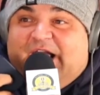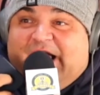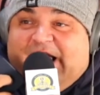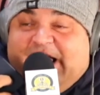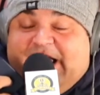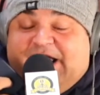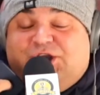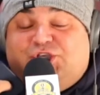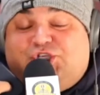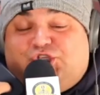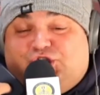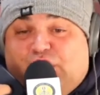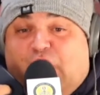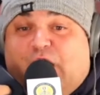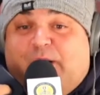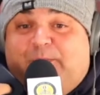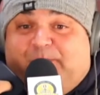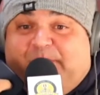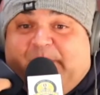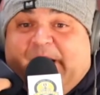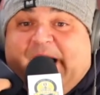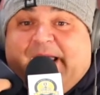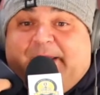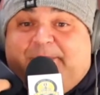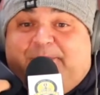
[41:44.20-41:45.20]
He should
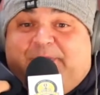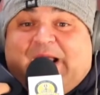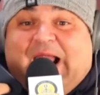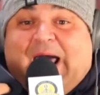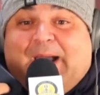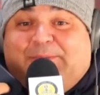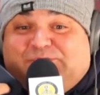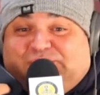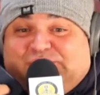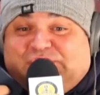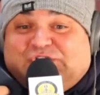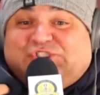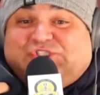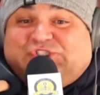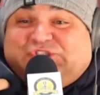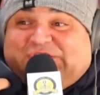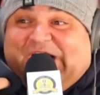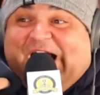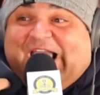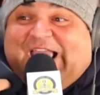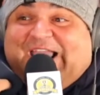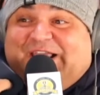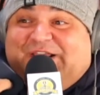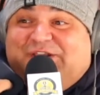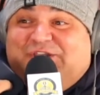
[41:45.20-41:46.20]
be, but I'm just
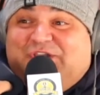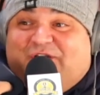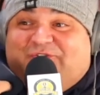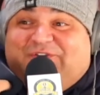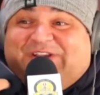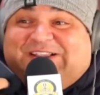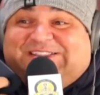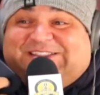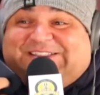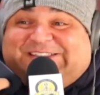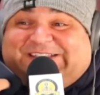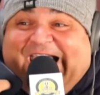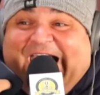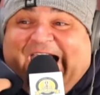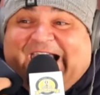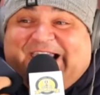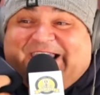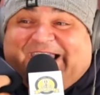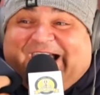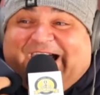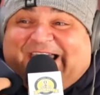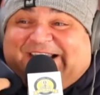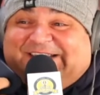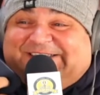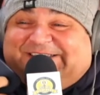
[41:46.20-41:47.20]
saying, you're his dad.
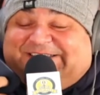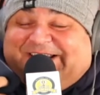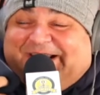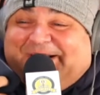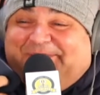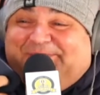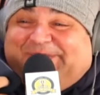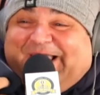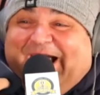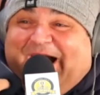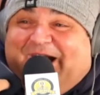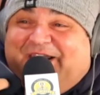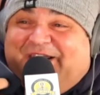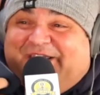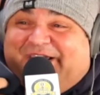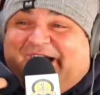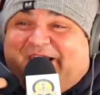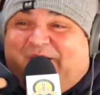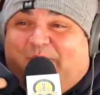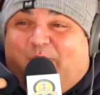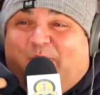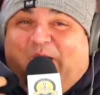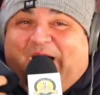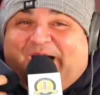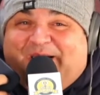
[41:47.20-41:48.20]
You got to sit him down. You
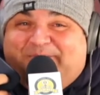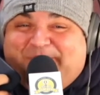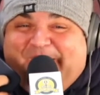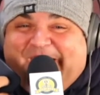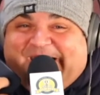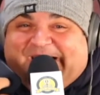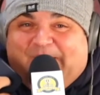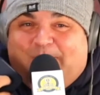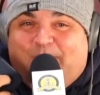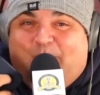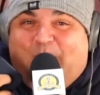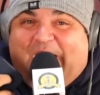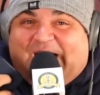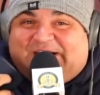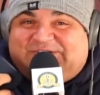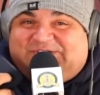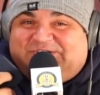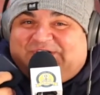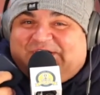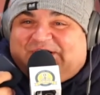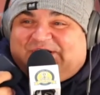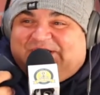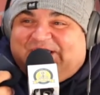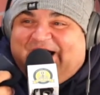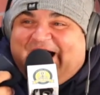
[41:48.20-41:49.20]
got to make him watch
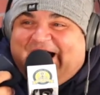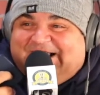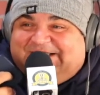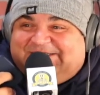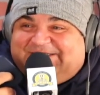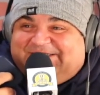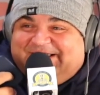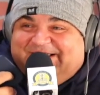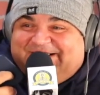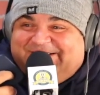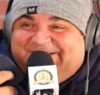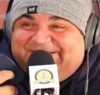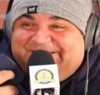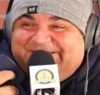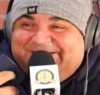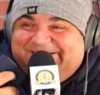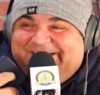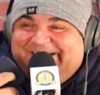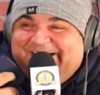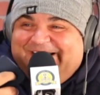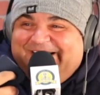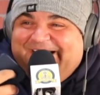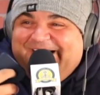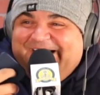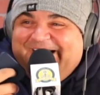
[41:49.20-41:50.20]
the classics.
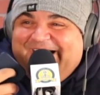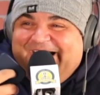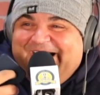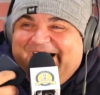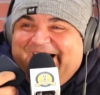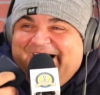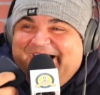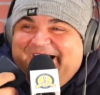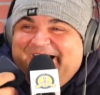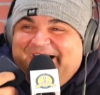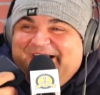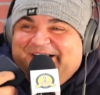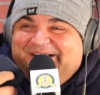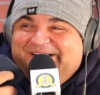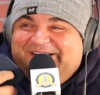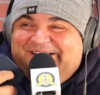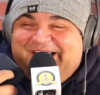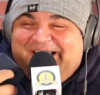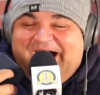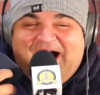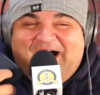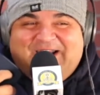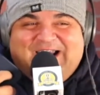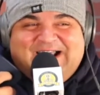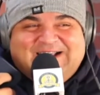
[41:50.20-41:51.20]

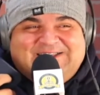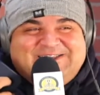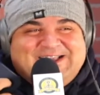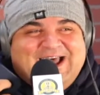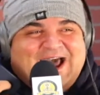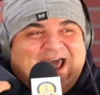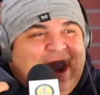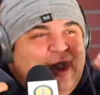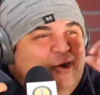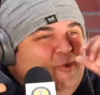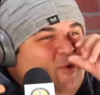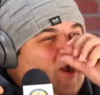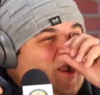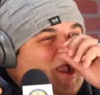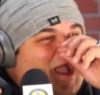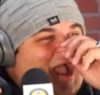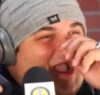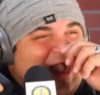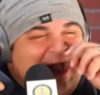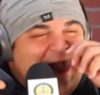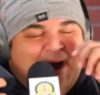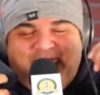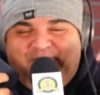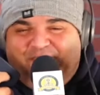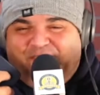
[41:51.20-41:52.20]
No, that's not how
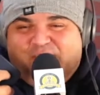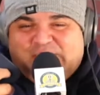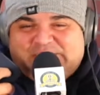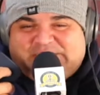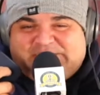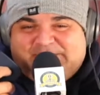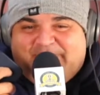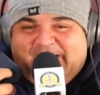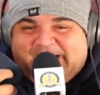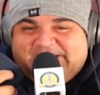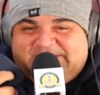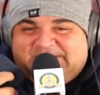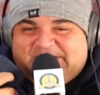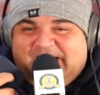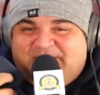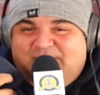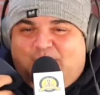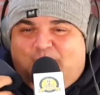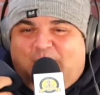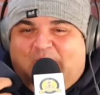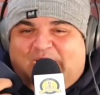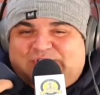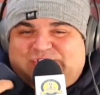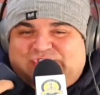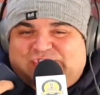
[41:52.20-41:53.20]
I'm forcing my son to
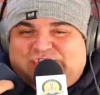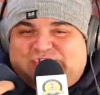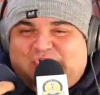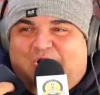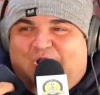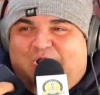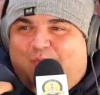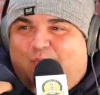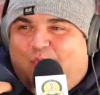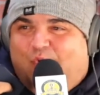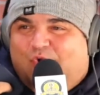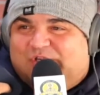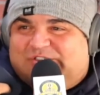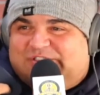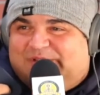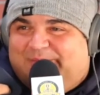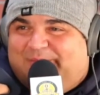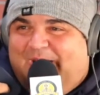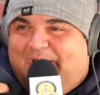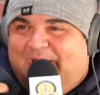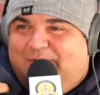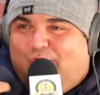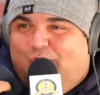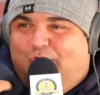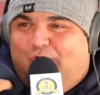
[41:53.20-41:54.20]
watch Star Wars. Am
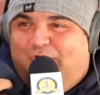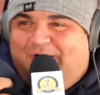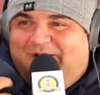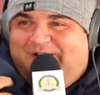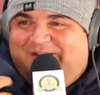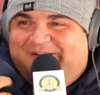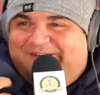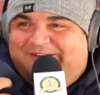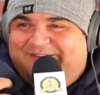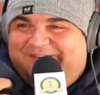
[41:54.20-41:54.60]
I wrong?